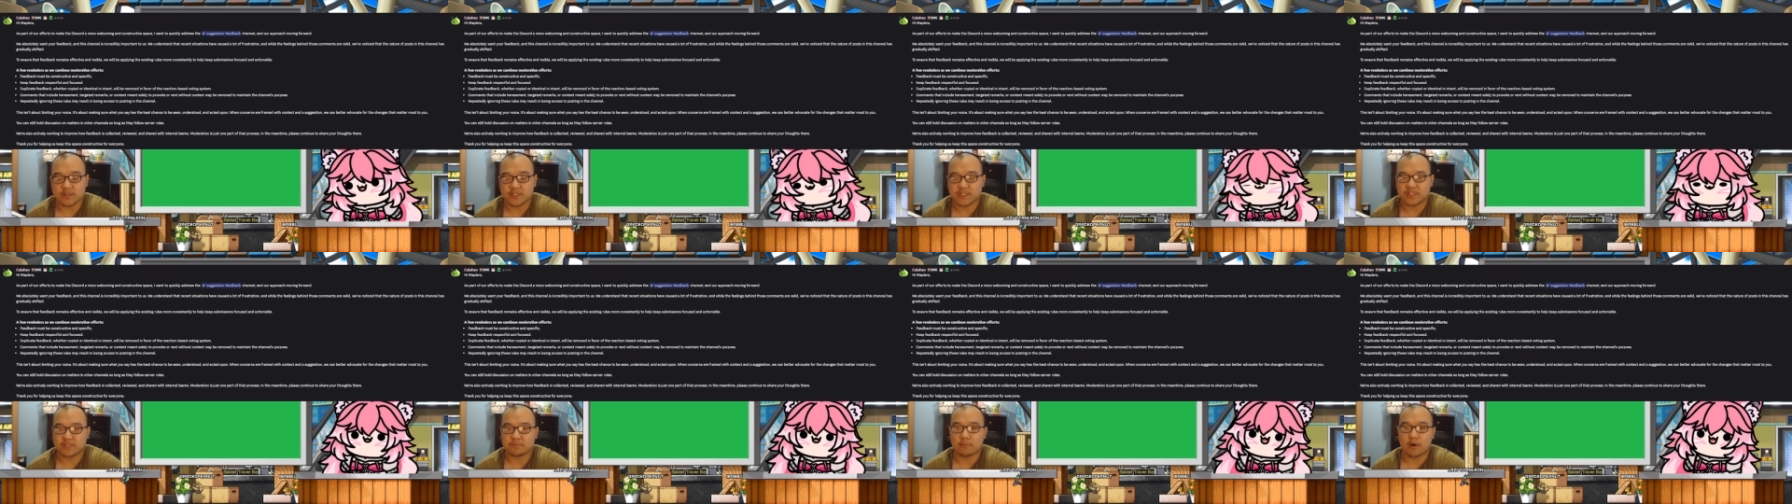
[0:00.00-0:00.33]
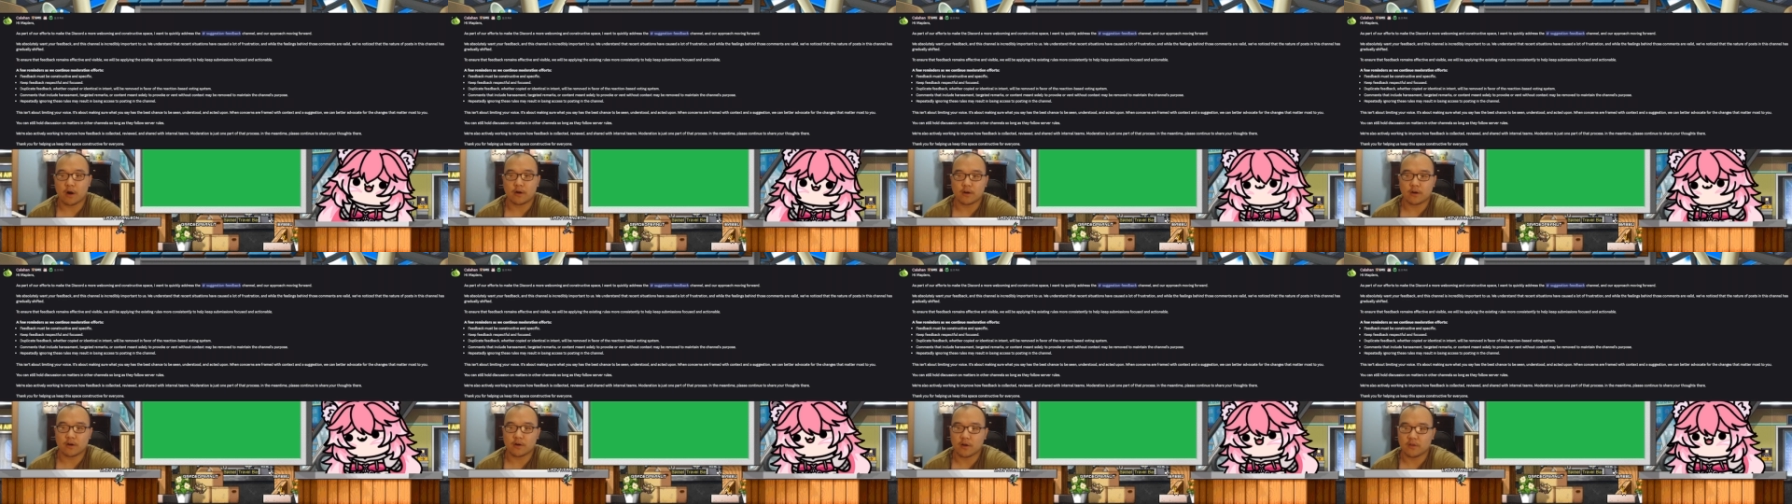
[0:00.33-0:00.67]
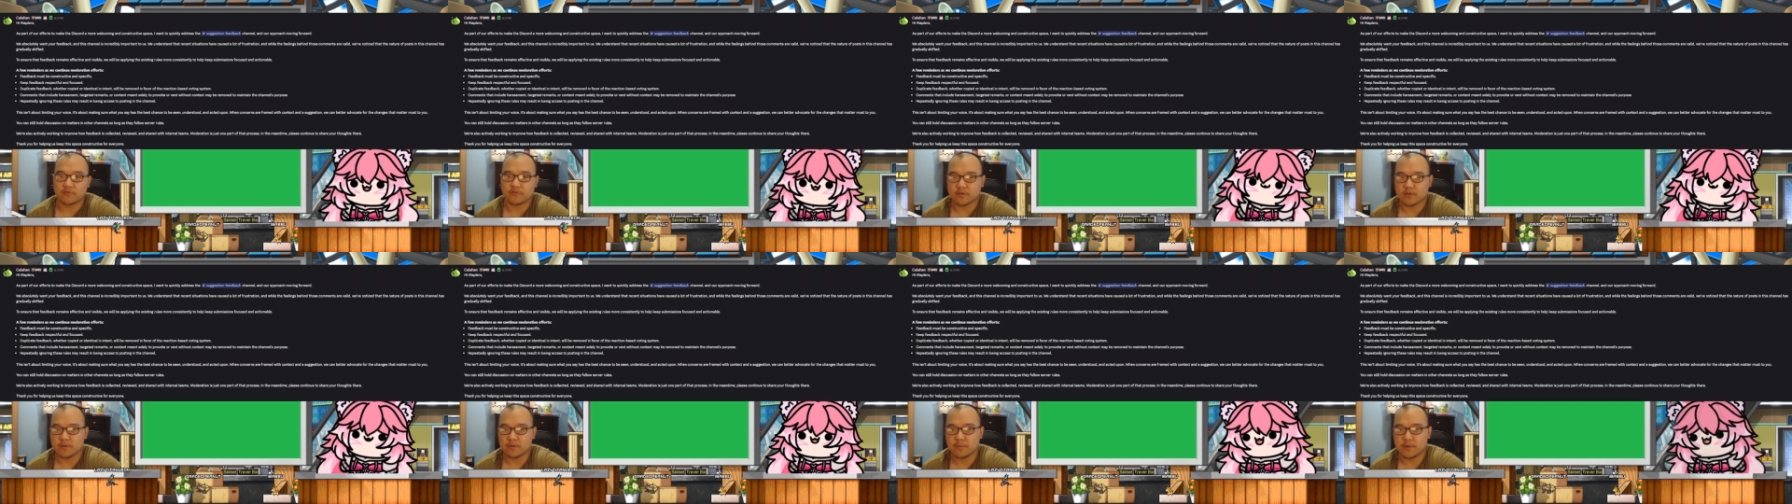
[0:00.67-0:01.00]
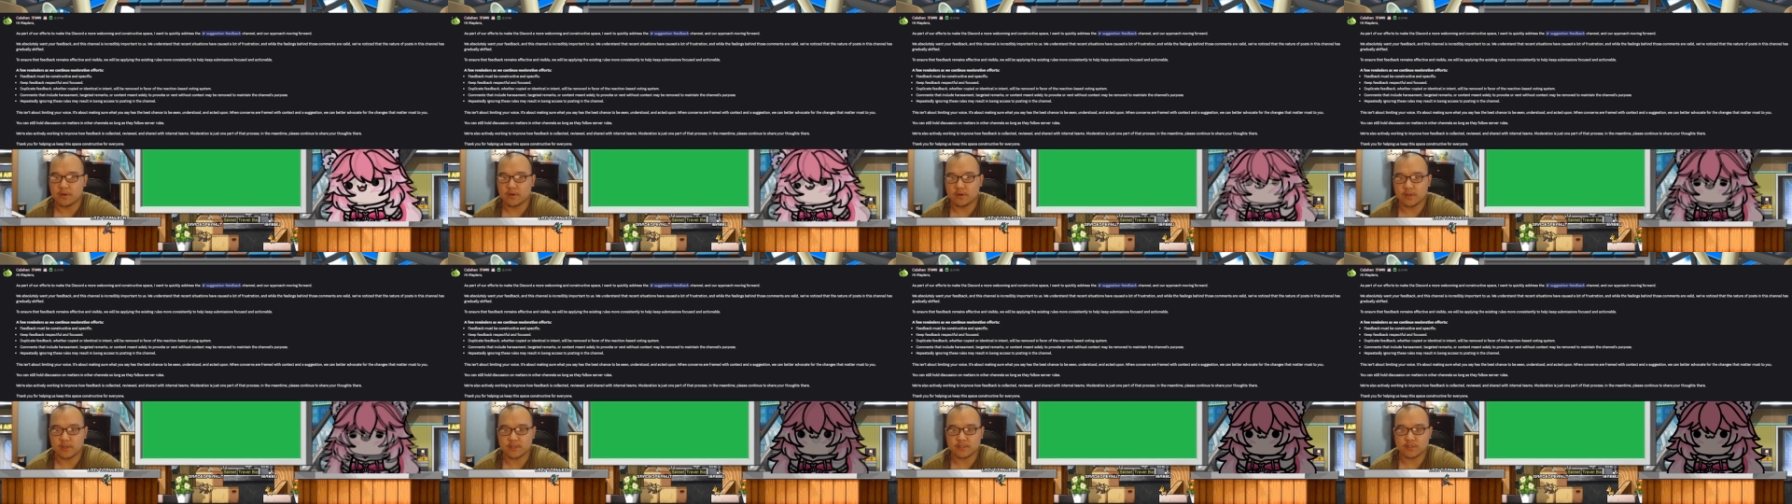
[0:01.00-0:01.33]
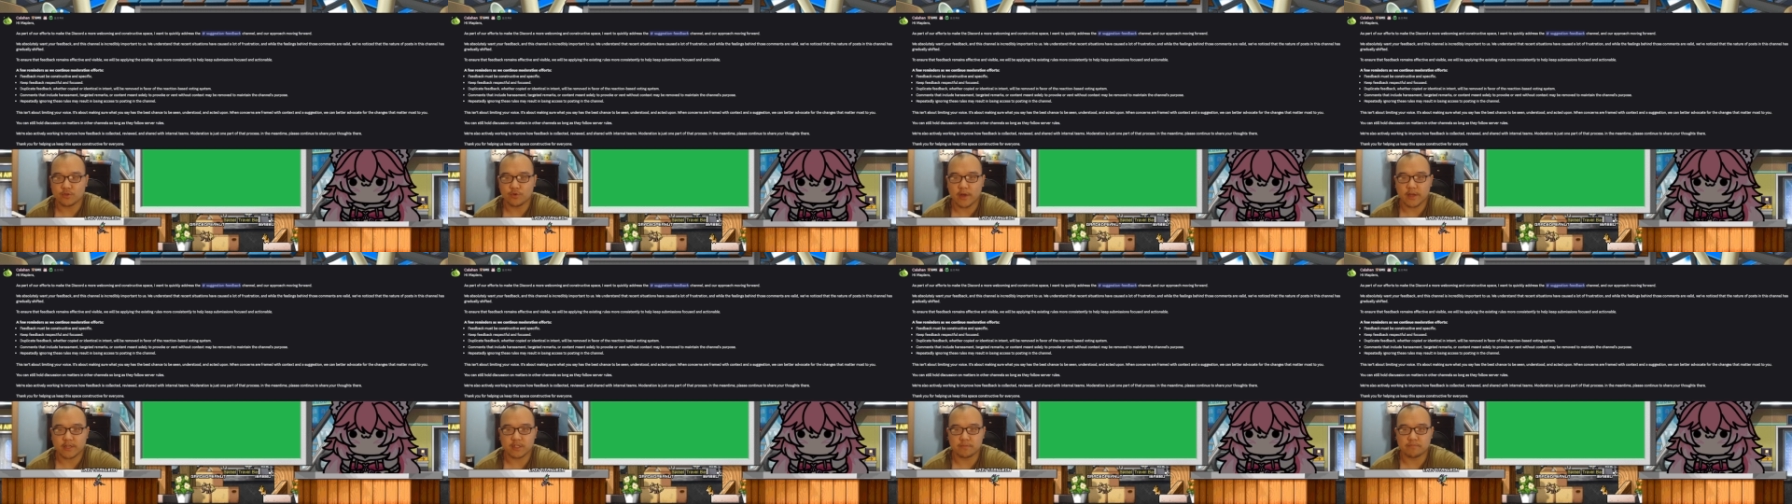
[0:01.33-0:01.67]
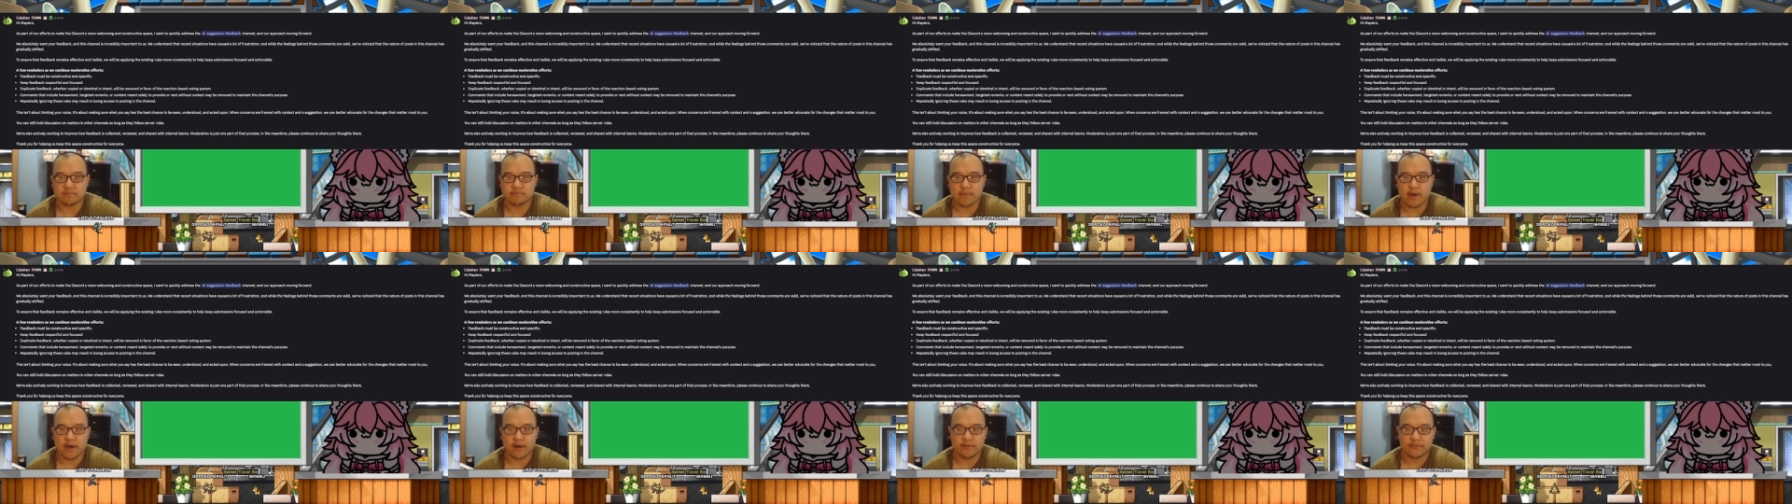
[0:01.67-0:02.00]
smarter of the communities to actually
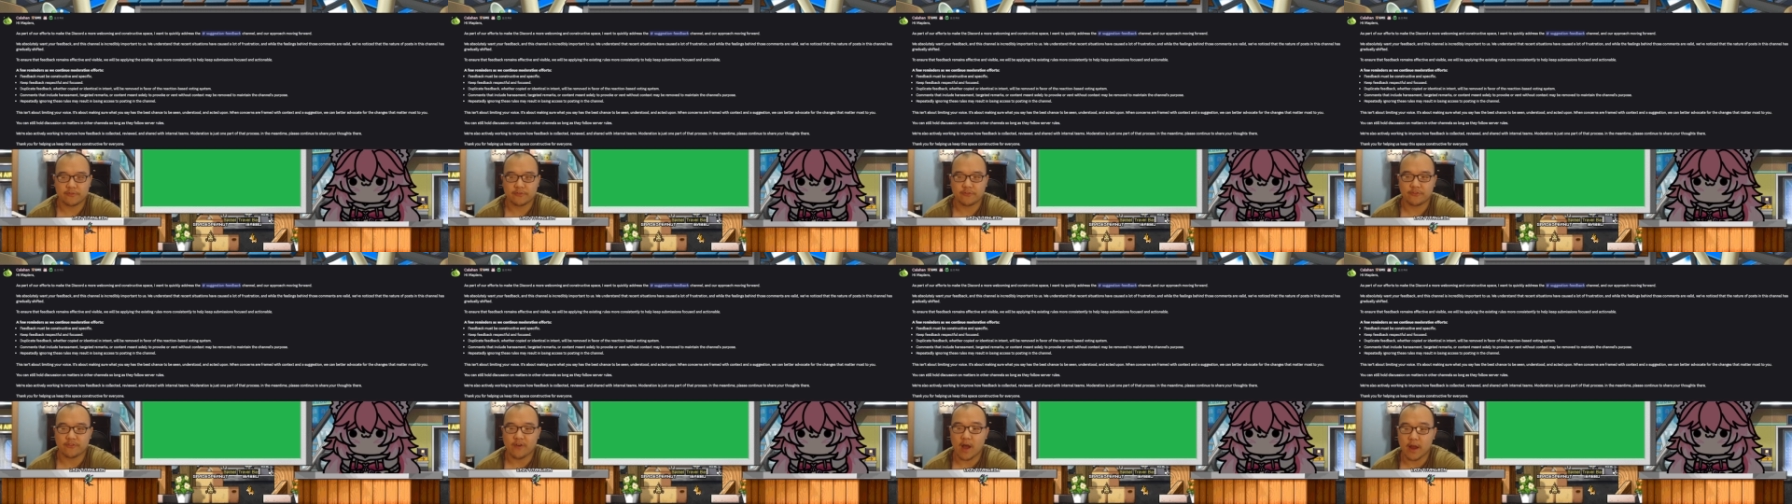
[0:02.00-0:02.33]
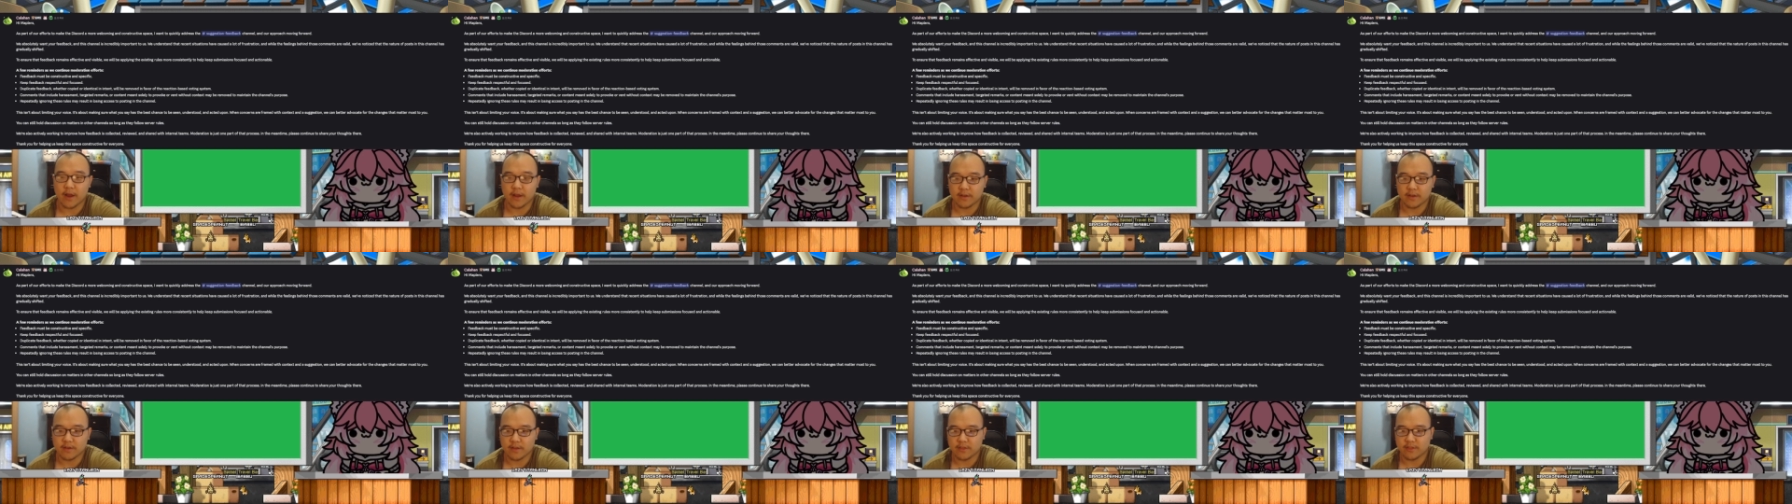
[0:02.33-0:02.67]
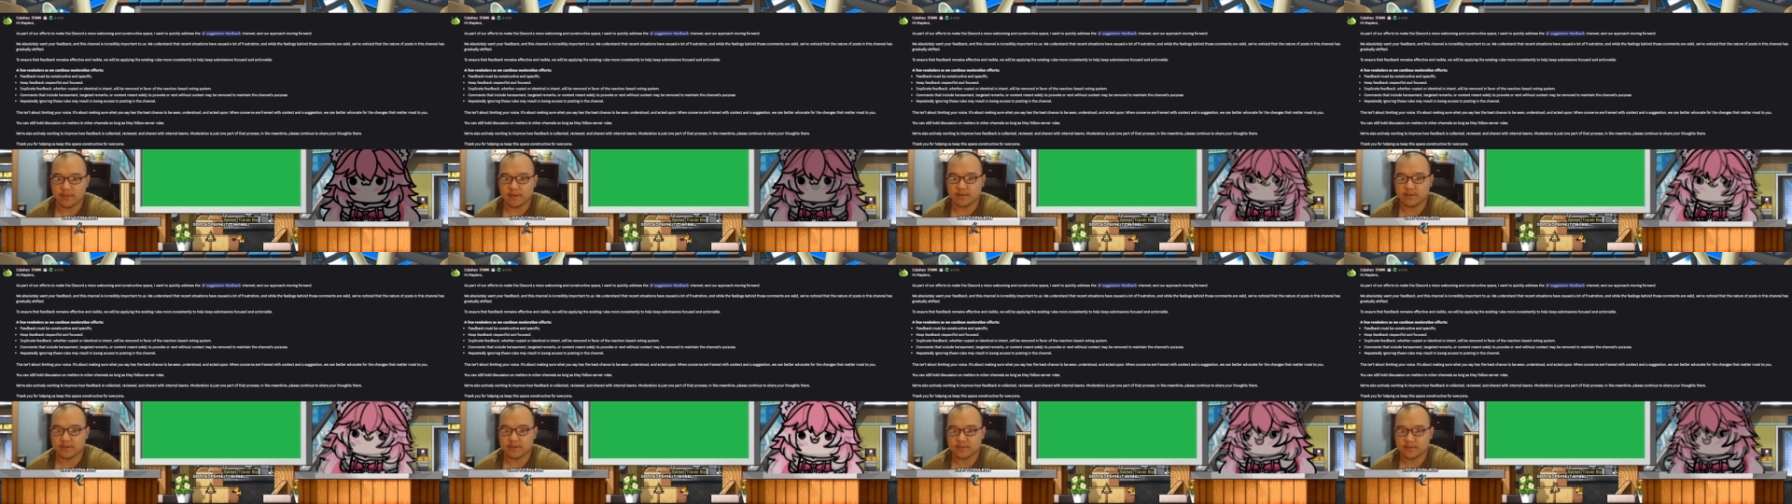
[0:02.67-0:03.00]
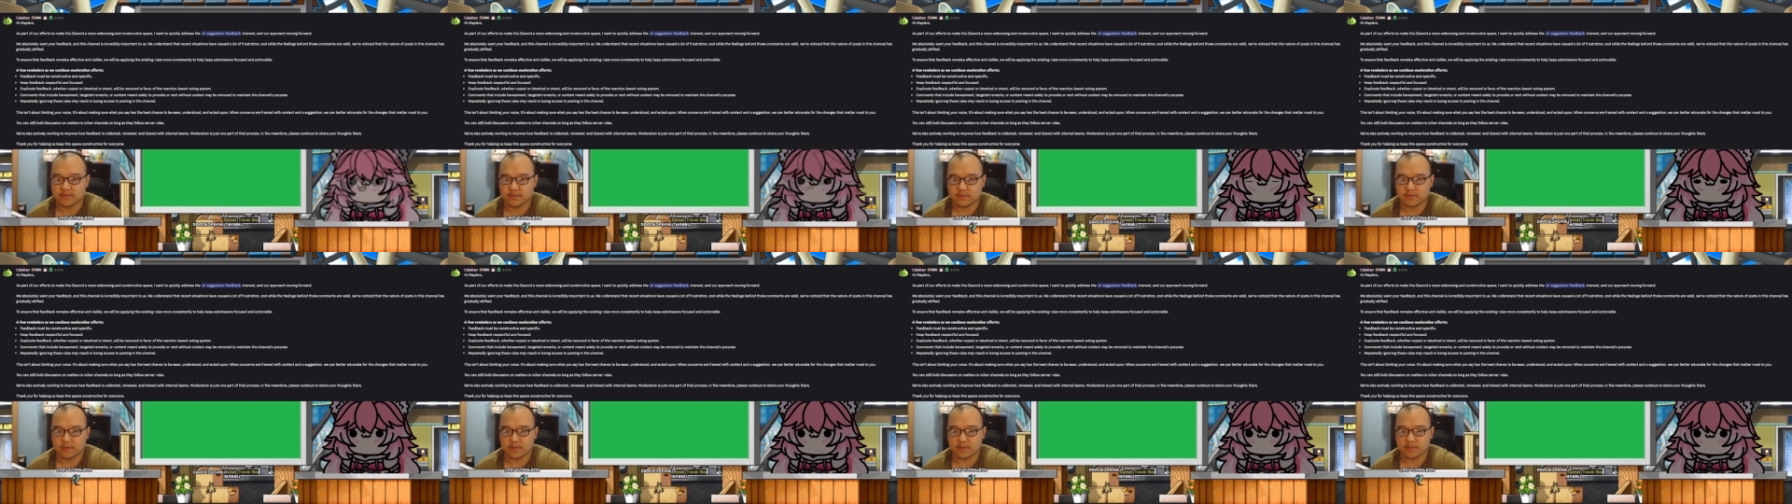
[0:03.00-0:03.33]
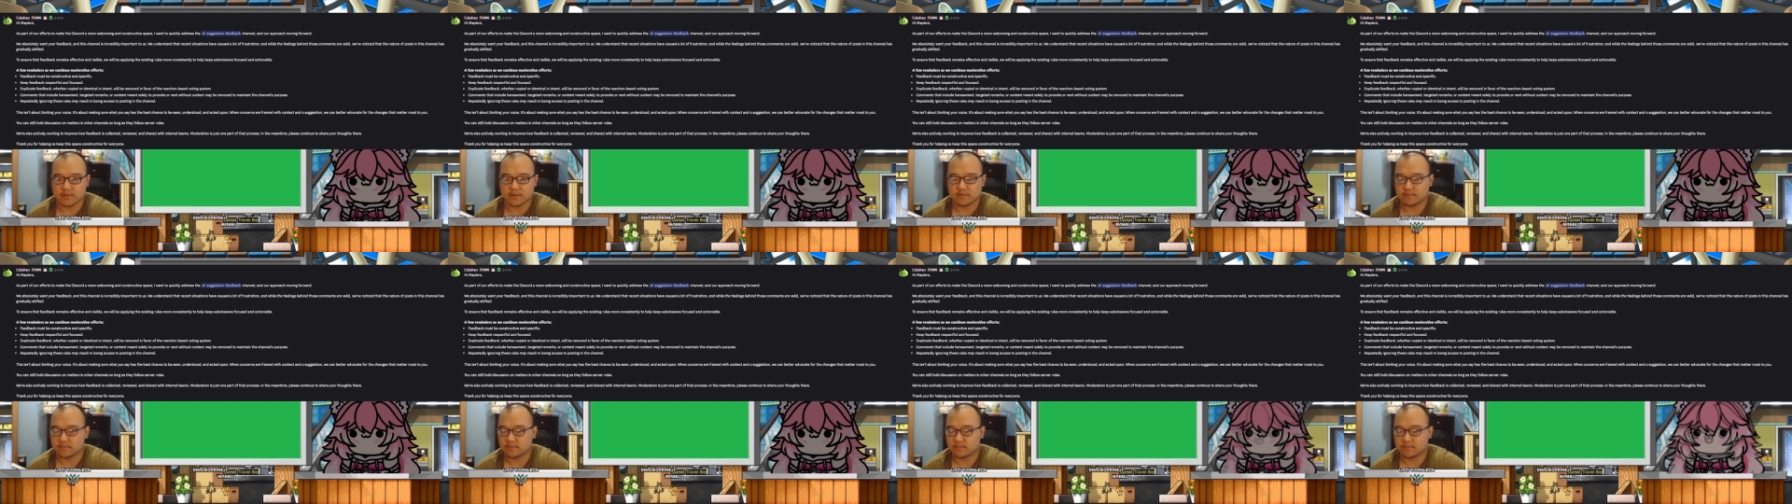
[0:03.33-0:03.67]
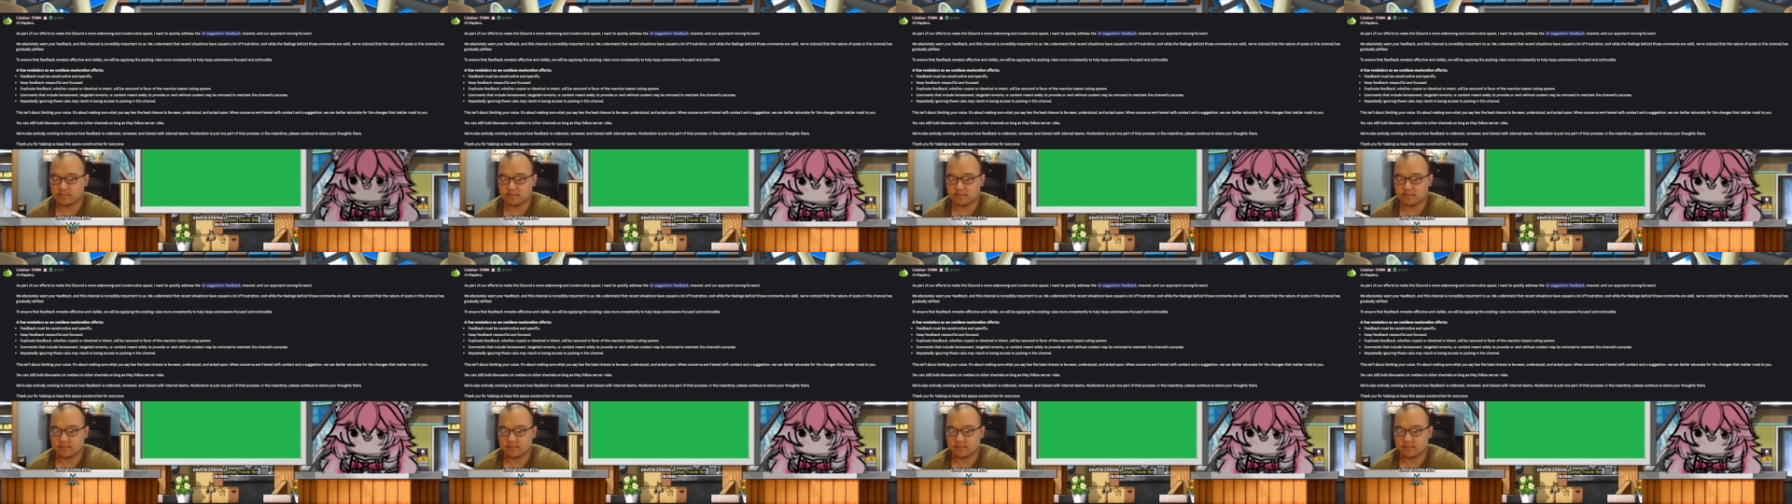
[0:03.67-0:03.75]
better find things, because